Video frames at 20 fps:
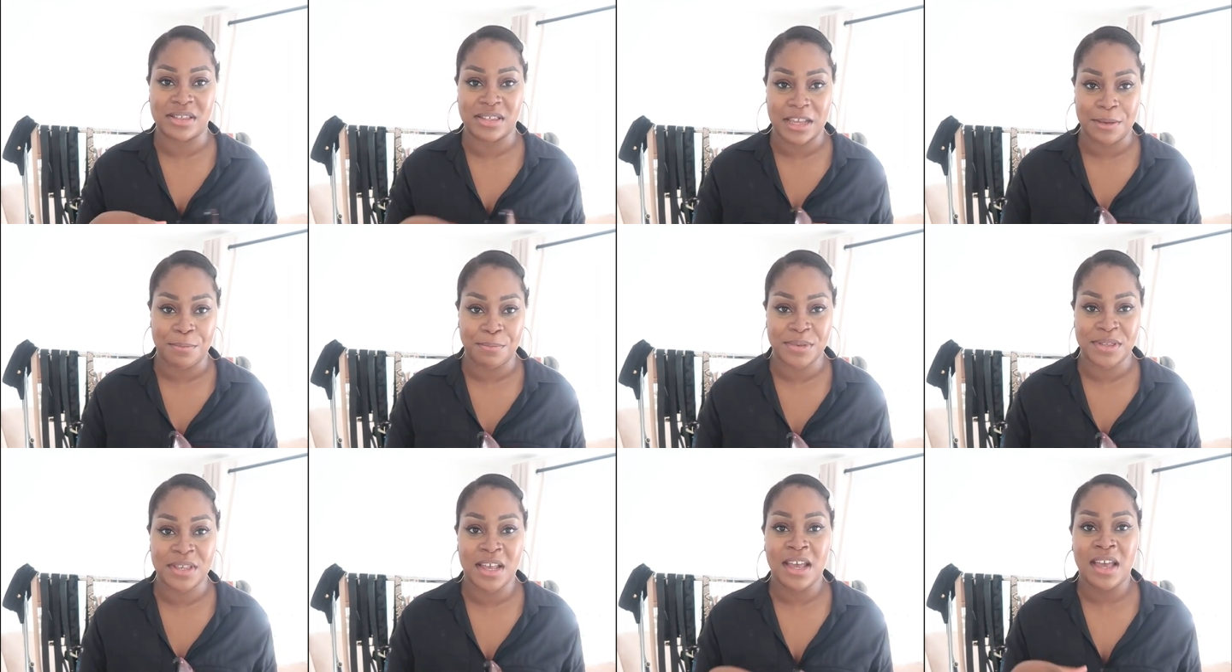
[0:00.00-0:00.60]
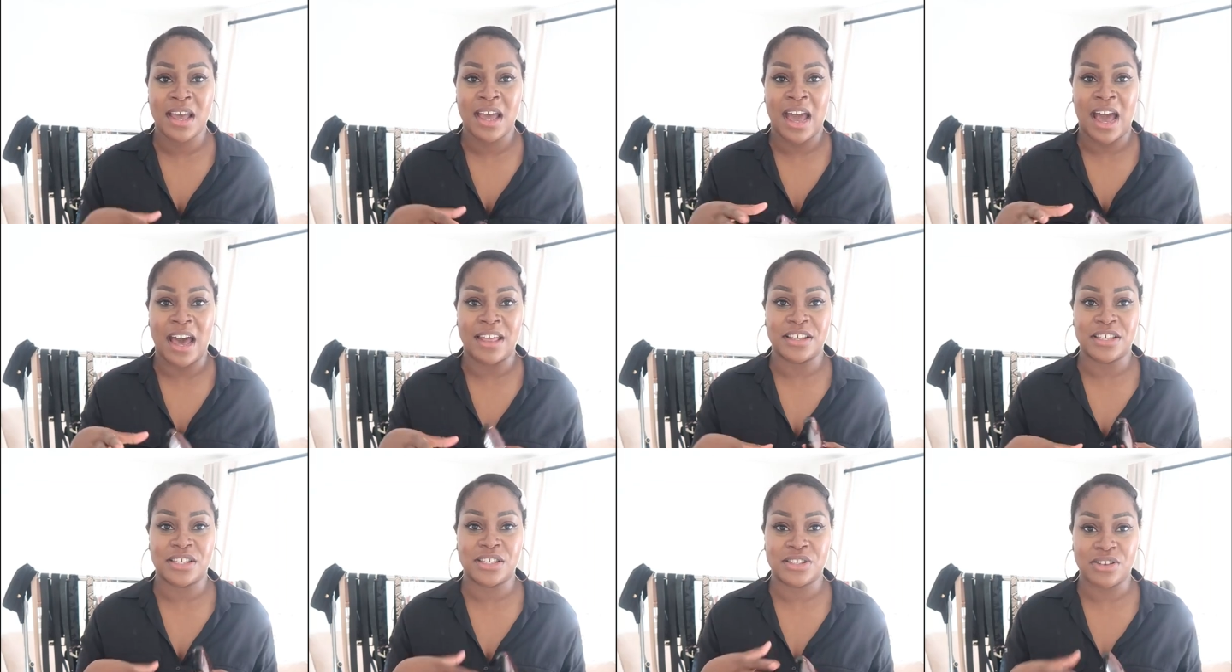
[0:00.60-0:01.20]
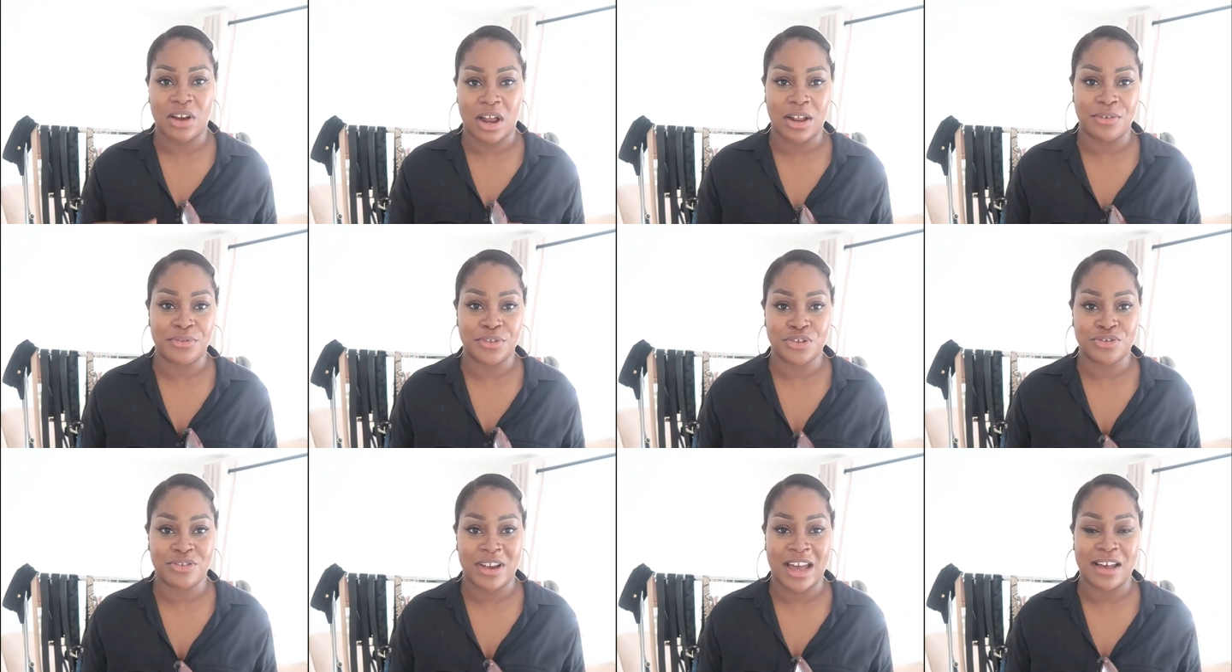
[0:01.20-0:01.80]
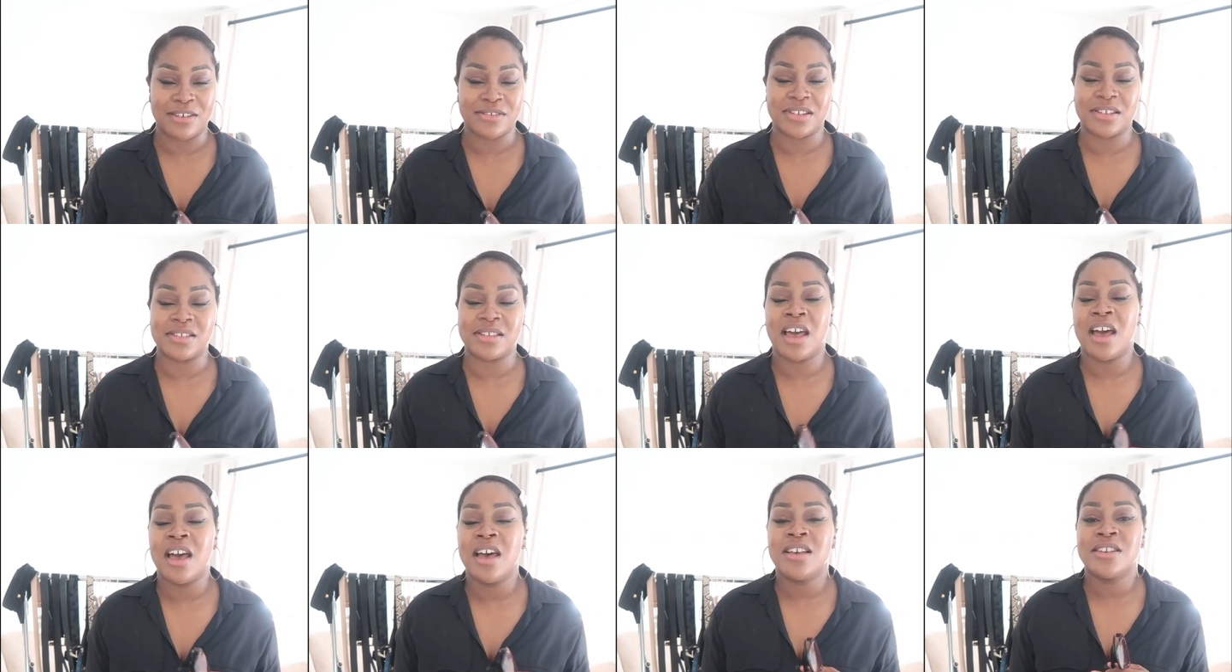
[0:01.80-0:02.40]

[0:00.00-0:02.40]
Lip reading: zips and the style of the trousers,